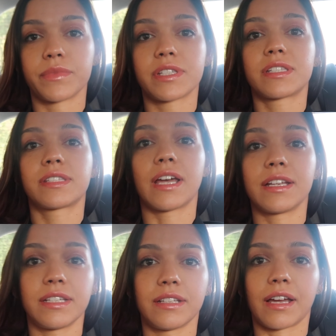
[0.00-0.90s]

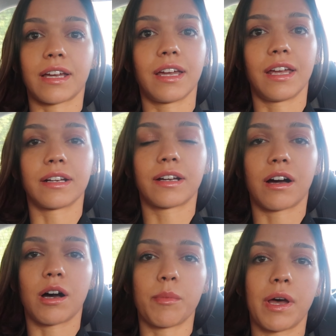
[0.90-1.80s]
steady like
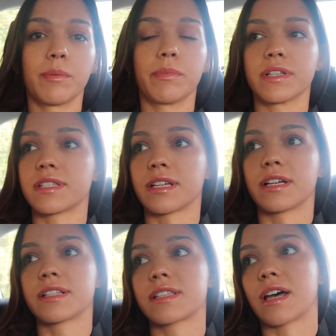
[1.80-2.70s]
income and
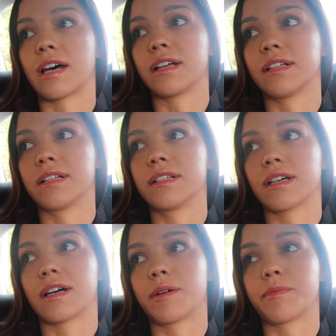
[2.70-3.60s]
business
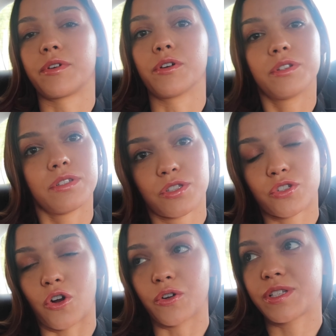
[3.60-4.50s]
and good
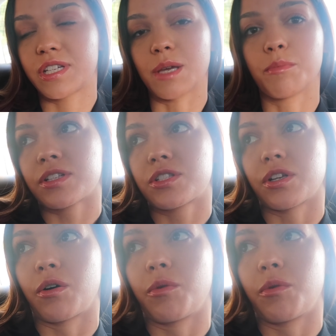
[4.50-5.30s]
strong team. So